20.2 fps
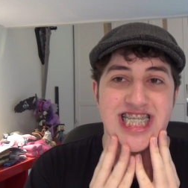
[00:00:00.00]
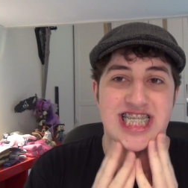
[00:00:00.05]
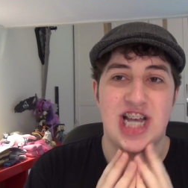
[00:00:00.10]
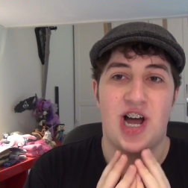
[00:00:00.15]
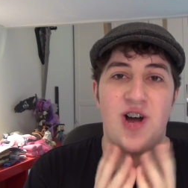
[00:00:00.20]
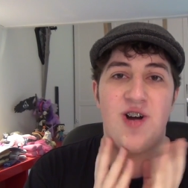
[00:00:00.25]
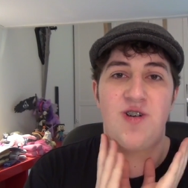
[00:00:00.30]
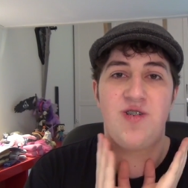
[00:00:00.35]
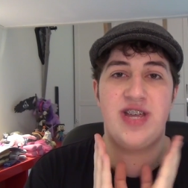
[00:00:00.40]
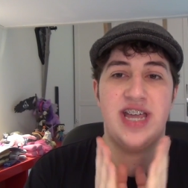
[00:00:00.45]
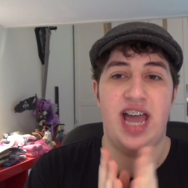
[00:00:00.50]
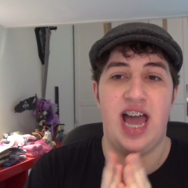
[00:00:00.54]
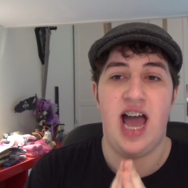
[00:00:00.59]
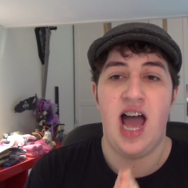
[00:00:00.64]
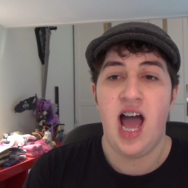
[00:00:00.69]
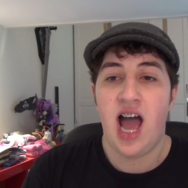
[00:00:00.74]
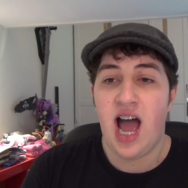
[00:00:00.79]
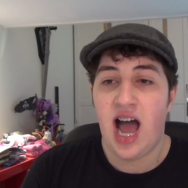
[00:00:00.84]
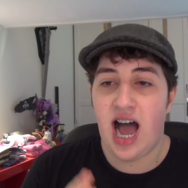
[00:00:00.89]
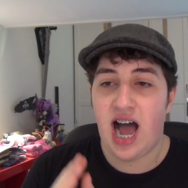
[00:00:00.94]
So yeah,
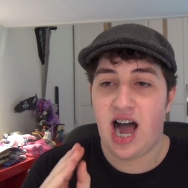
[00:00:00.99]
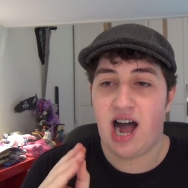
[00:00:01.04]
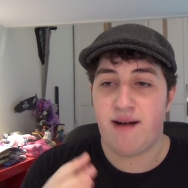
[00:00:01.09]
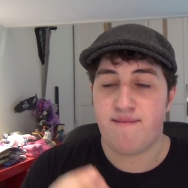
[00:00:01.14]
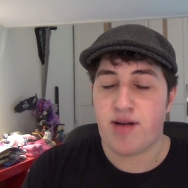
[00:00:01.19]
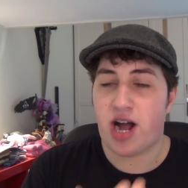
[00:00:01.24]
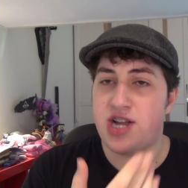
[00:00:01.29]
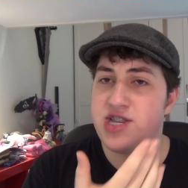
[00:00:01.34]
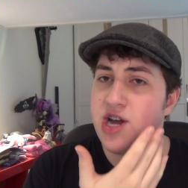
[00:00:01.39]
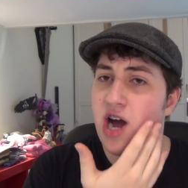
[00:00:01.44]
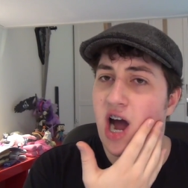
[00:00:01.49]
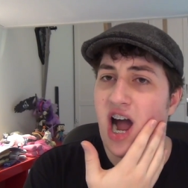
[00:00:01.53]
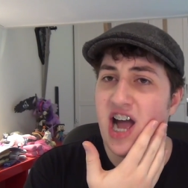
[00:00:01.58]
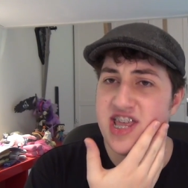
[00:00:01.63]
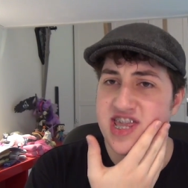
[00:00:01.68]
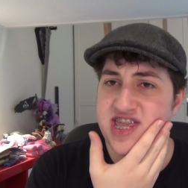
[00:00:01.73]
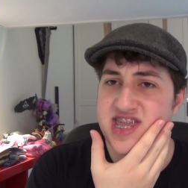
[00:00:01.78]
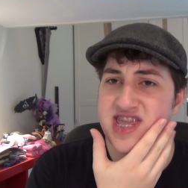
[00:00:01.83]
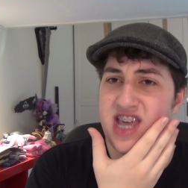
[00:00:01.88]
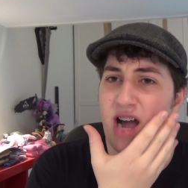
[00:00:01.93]
um, I know. I,
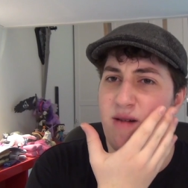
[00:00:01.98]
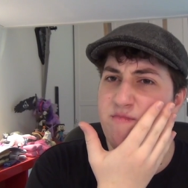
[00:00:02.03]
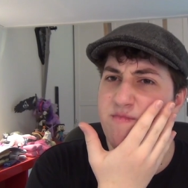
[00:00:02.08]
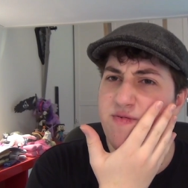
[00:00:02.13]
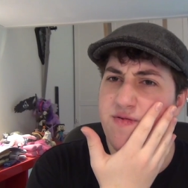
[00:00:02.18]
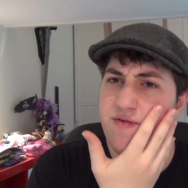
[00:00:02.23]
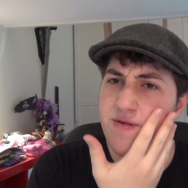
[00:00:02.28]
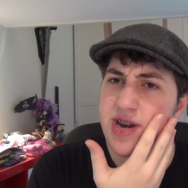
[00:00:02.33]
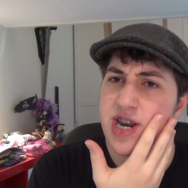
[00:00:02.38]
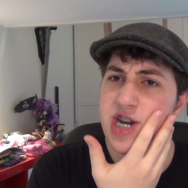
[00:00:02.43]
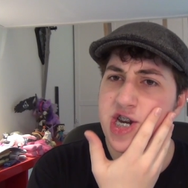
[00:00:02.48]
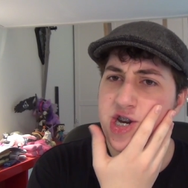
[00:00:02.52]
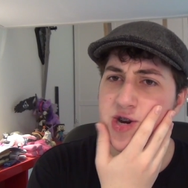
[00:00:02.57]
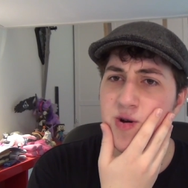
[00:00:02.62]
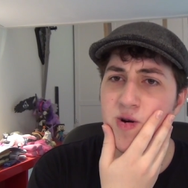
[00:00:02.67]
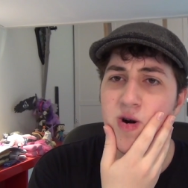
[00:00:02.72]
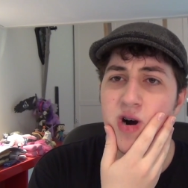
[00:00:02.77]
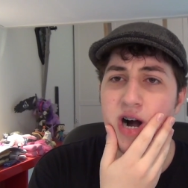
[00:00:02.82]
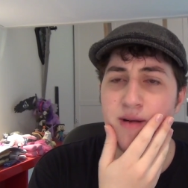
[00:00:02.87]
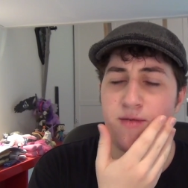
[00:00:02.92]
I'm pretty
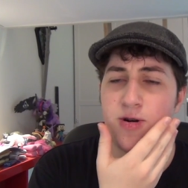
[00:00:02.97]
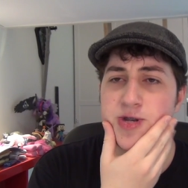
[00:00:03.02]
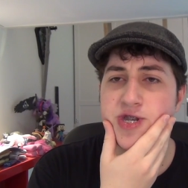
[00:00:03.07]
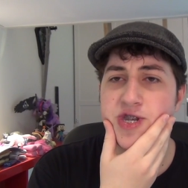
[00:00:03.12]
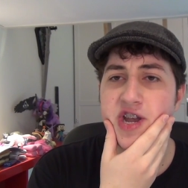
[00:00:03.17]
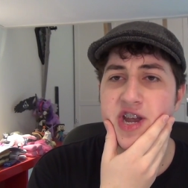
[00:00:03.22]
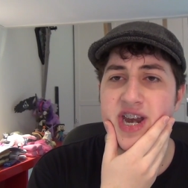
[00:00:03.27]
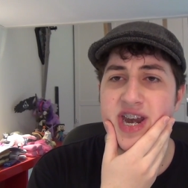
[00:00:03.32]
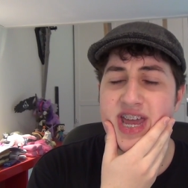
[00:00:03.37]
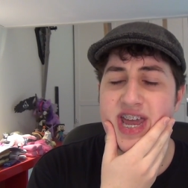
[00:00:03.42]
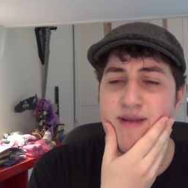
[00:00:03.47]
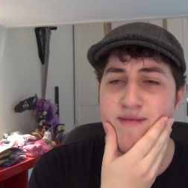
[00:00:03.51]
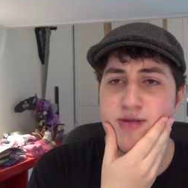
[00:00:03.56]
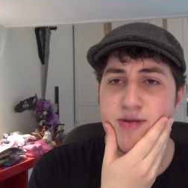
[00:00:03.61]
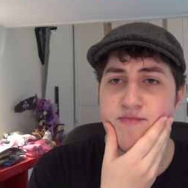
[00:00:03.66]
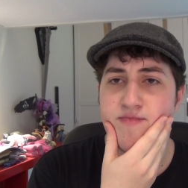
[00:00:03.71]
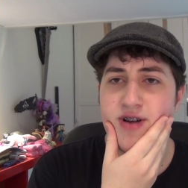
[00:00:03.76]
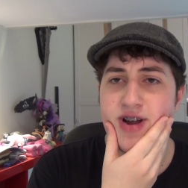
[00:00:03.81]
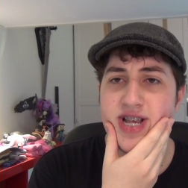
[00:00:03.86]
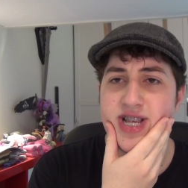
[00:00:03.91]
sure I'm also going to keep
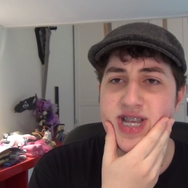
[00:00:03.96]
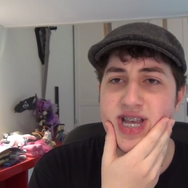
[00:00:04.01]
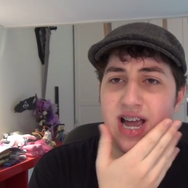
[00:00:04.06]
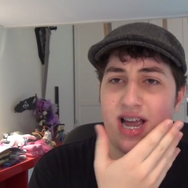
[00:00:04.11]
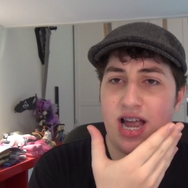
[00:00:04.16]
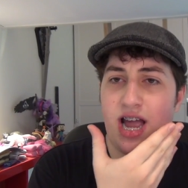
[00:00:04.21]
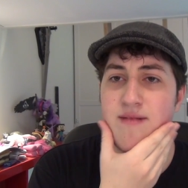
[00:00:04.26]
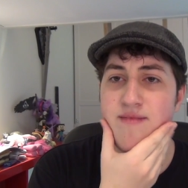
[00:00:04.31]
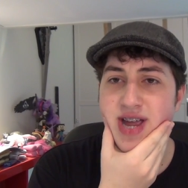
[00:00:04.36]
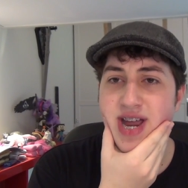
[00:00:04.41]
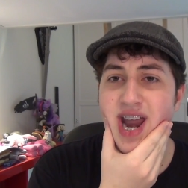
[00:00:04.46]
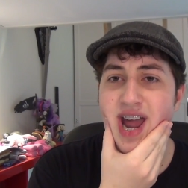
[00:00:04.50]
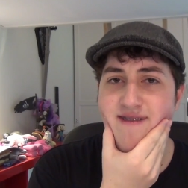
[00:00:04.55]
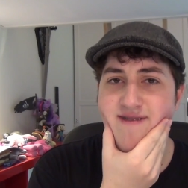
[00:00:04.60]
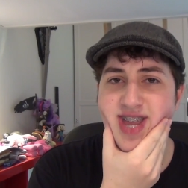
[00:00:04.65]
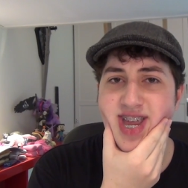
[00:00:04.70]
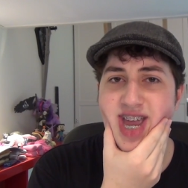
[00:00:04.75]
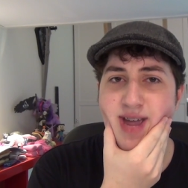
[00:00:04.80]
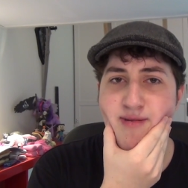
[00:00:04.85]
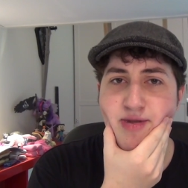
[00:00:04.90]
the brace. I'm going to
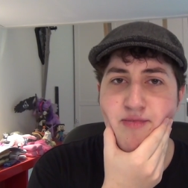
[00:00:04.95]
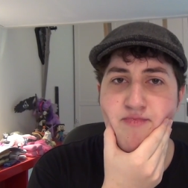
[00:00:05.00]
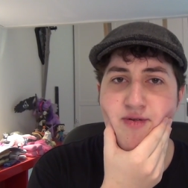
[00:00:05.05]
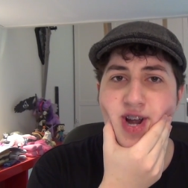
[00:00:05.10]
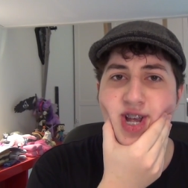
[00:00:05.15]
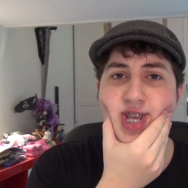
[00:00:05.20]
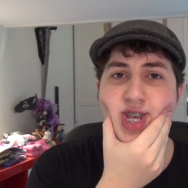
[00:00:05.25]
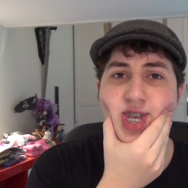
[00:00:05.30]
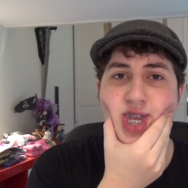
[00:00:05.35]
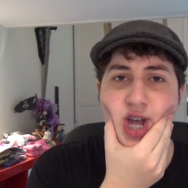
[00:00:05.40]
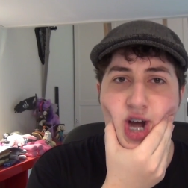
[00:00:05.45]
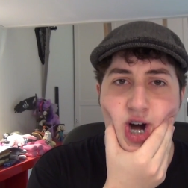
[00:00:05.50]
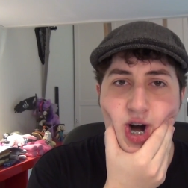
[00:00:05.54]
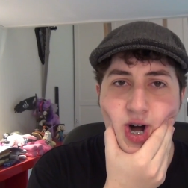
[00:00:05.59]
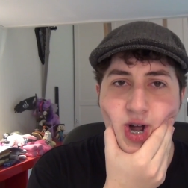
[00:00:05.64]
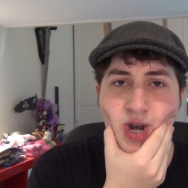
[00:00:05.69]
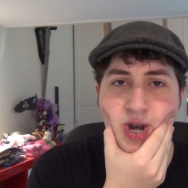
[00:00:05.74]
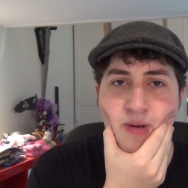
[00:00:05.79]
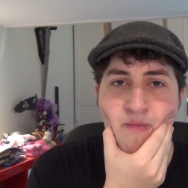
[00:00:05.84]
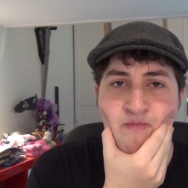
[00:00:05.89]
have to keep the braces
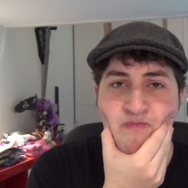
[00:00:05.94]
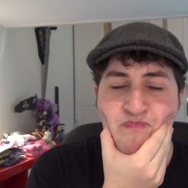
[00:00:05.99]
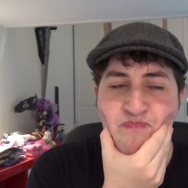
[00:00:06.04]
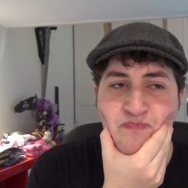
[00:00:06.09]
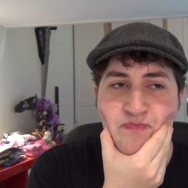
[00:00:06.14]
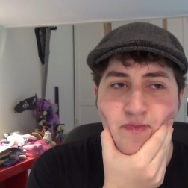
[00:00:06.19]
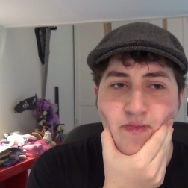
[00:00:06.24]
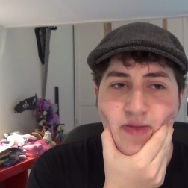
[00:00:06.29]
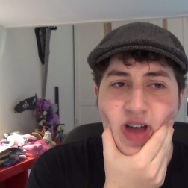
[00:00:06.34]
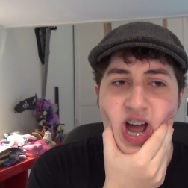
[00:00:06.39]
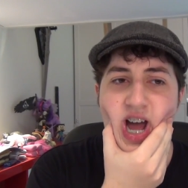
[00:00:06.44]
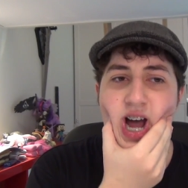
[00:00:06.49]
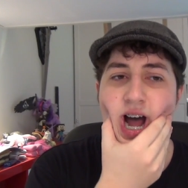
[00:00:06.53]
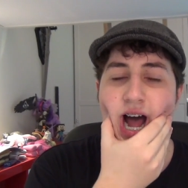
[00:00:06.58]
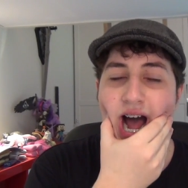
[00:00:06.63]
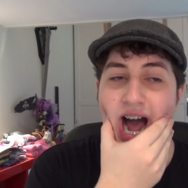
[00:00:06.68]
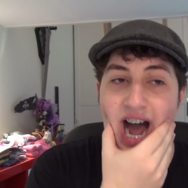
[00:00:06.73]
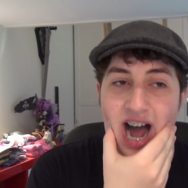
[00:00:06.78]
on uh,